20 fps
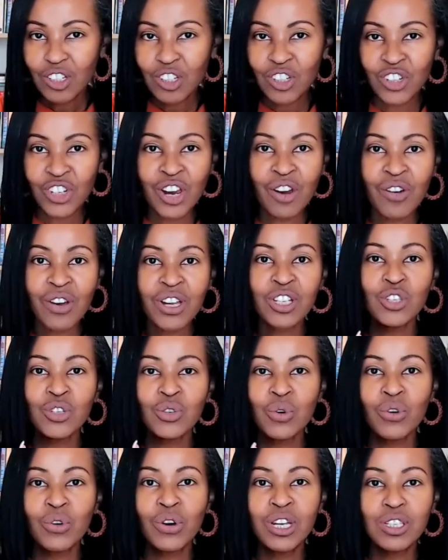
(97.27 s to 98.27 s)
Sharing
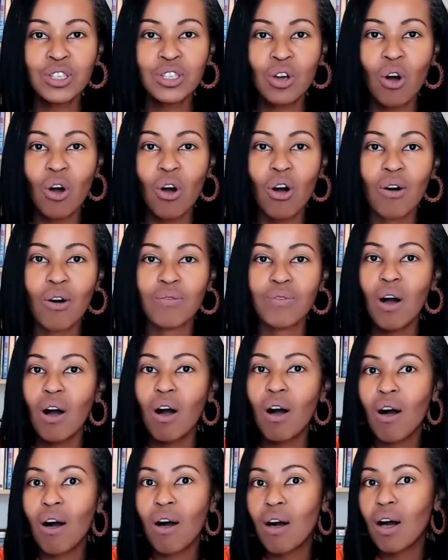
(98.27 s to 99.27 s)
stories of,
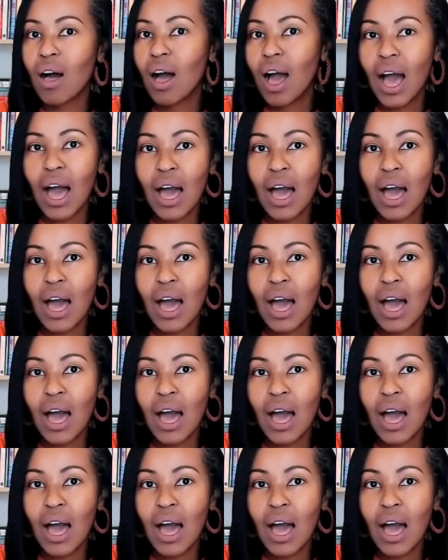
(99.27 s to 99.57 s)
oh,